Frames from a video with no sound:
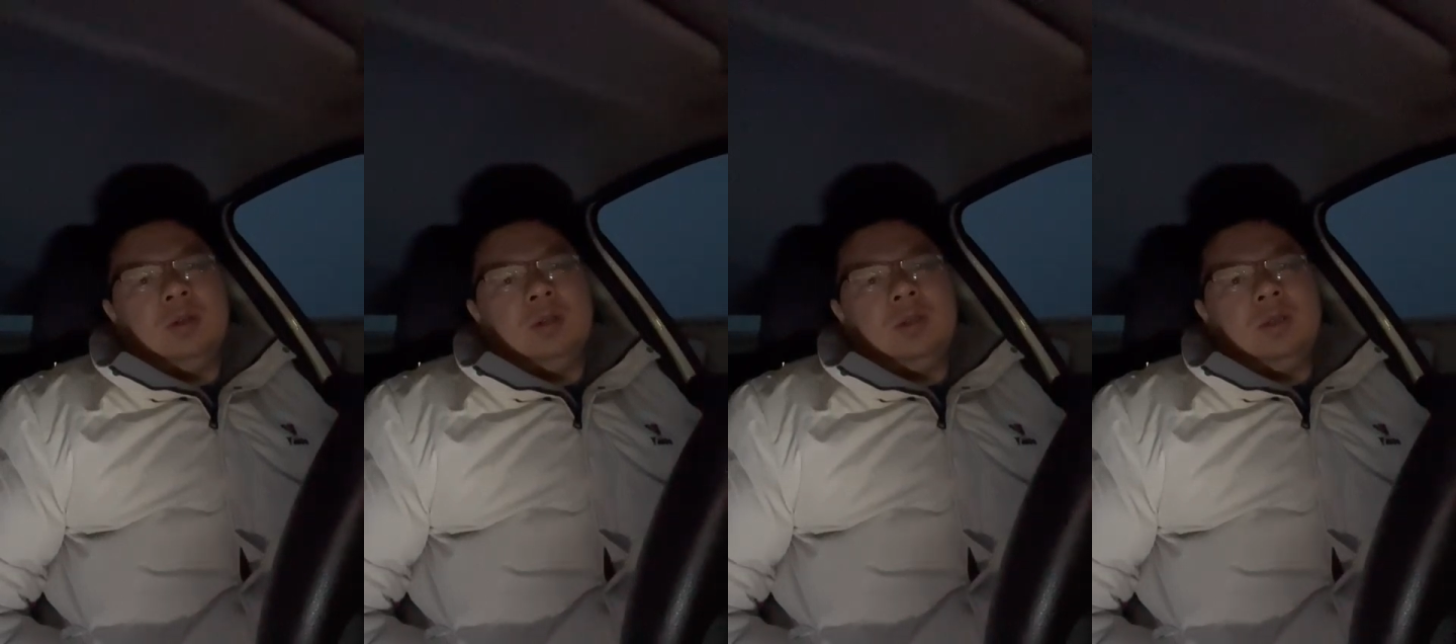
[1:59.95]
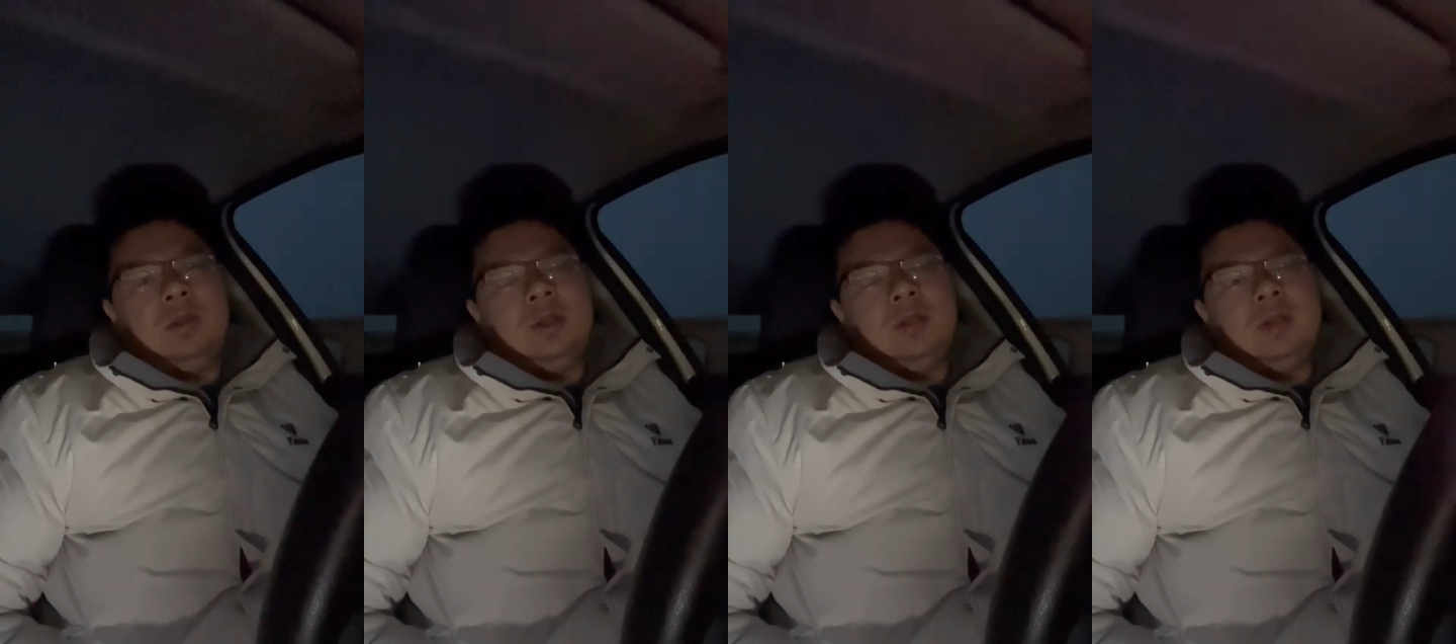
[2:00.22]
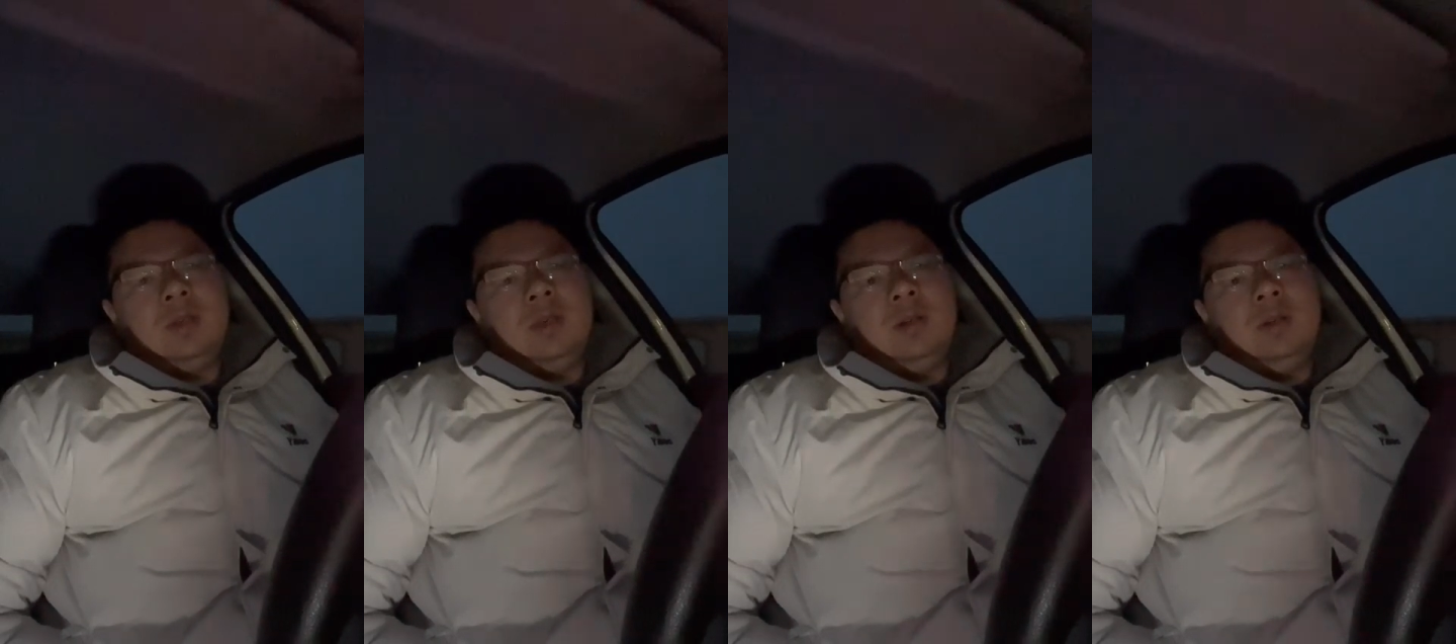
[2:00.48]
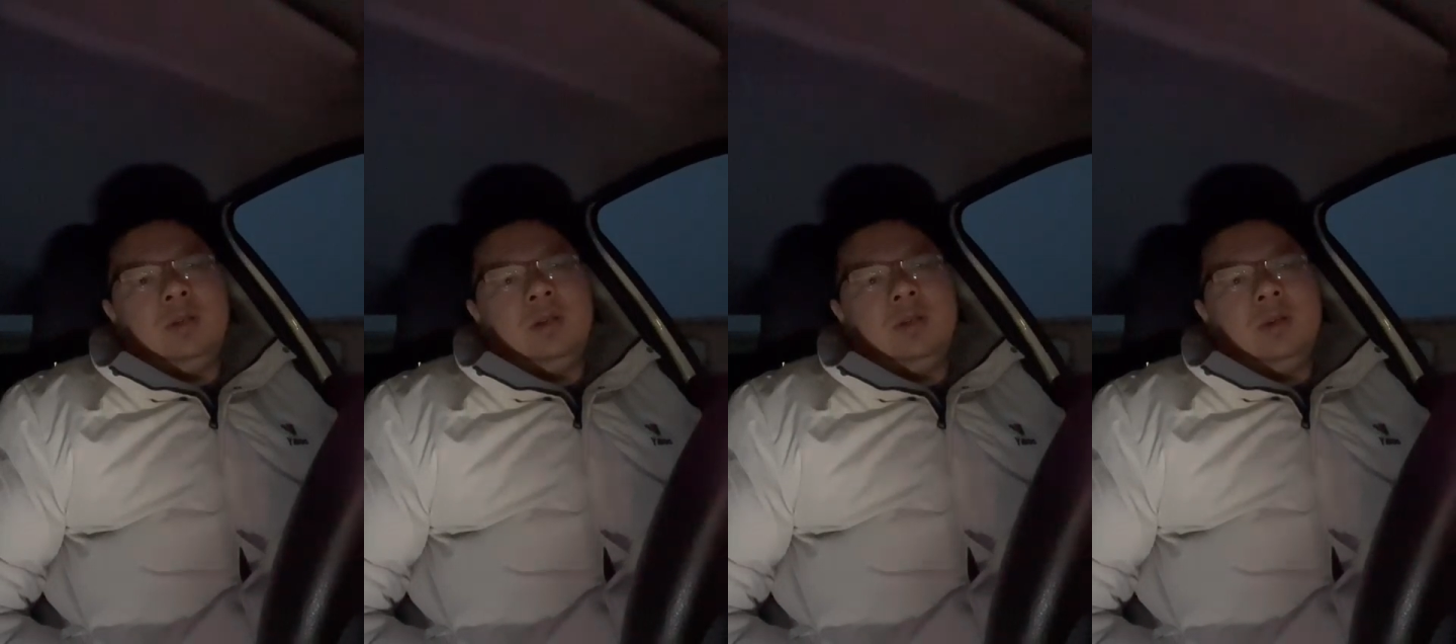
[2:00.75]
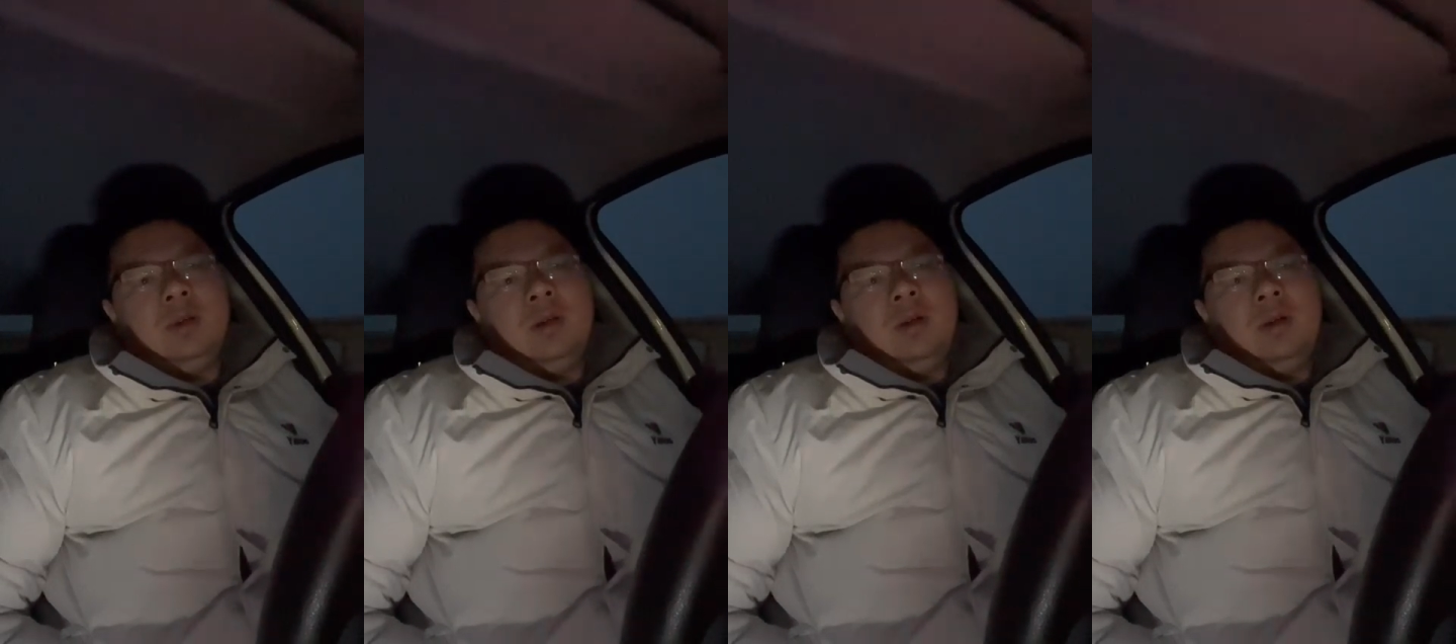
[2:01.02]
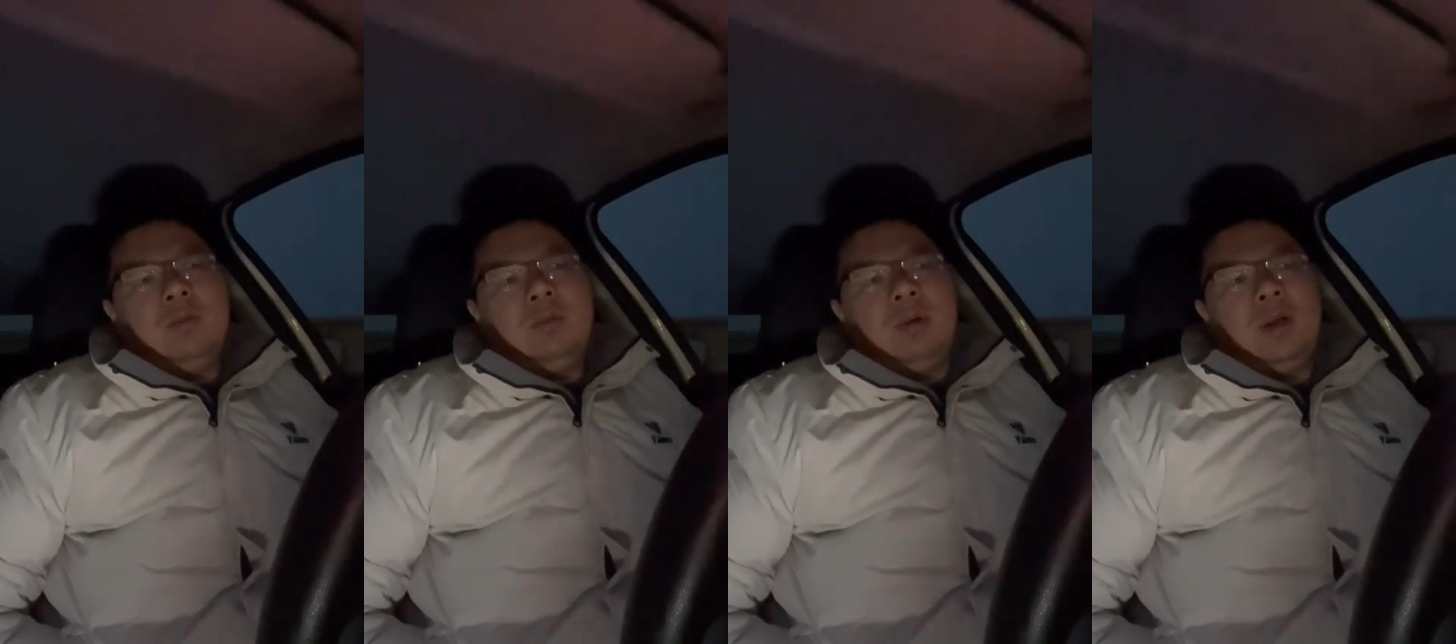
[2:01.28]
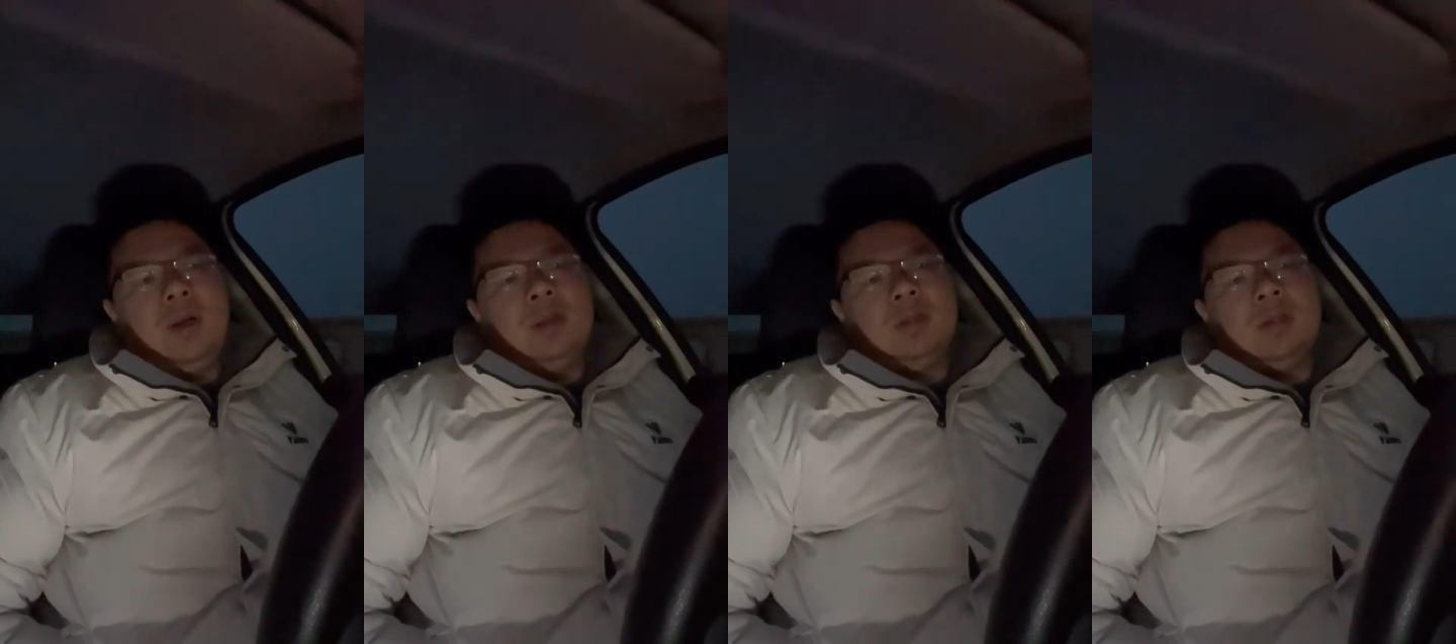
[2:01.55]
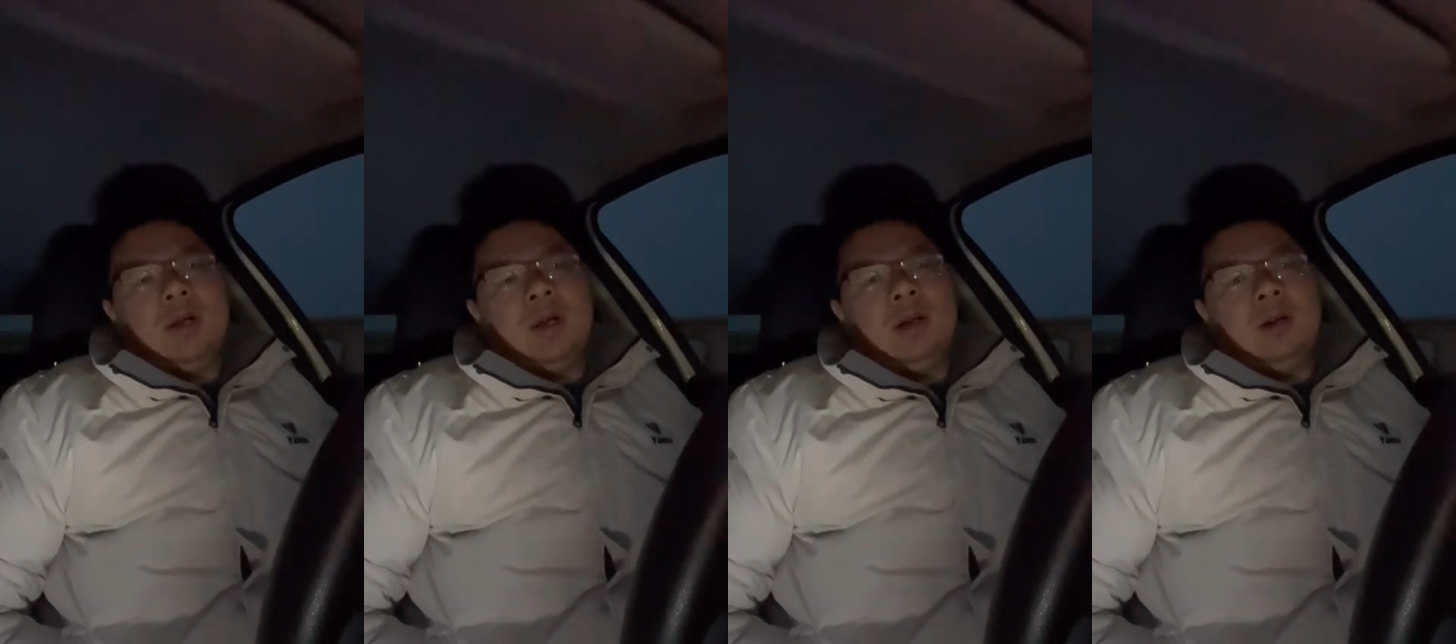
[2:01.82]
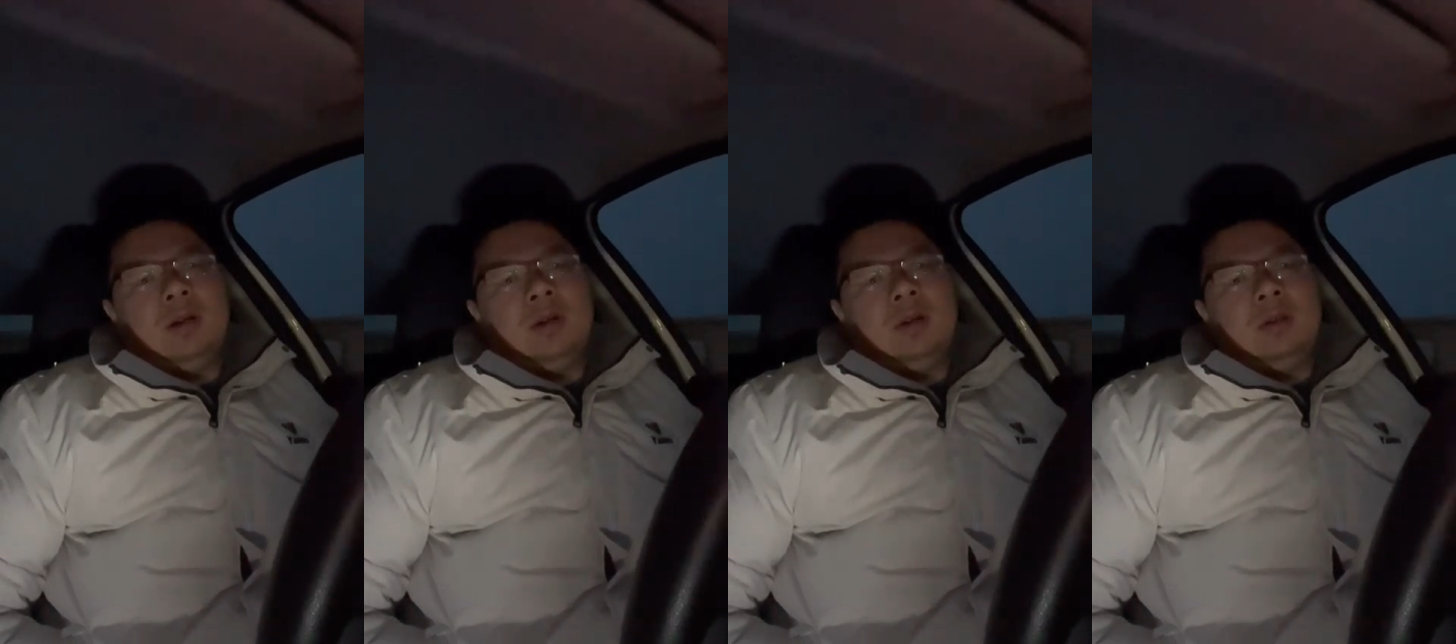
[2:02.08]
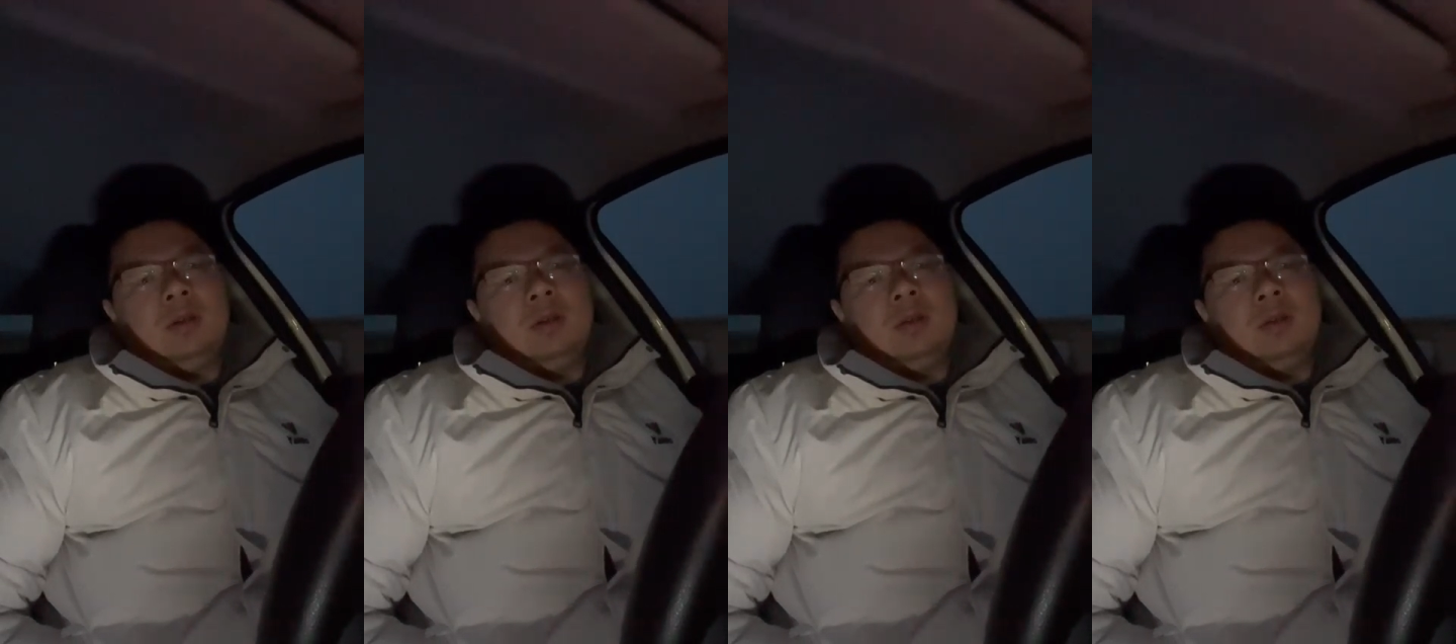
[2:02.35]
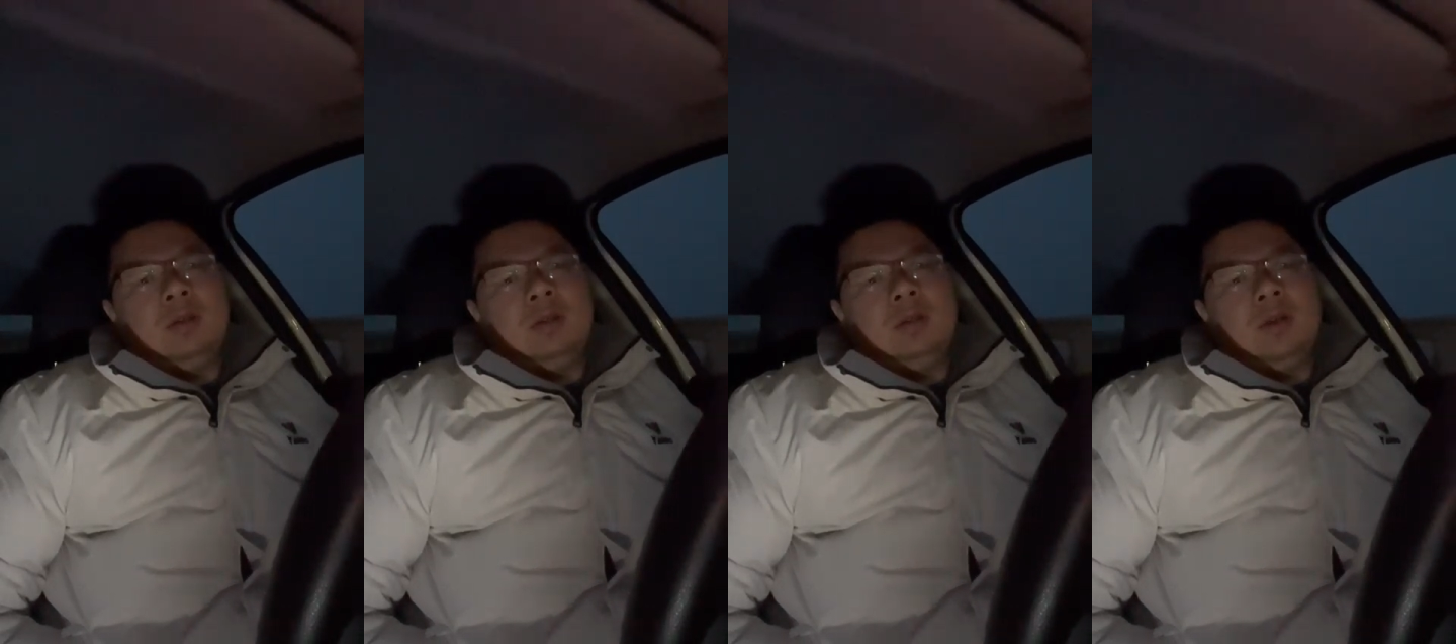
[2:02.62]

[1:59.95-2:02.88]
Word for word: They, they placed uh, the